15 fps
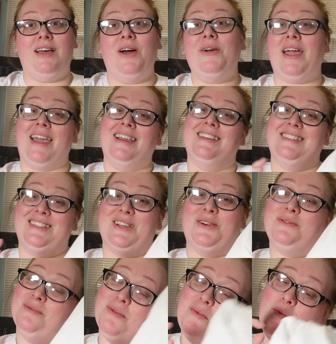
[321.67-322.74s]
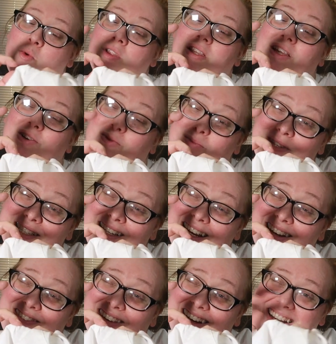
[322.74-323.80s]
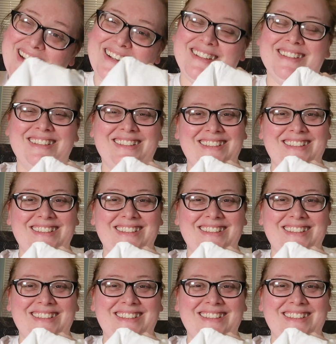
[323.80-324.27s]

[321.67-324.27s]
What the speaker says: Okay, so one little mistake right here.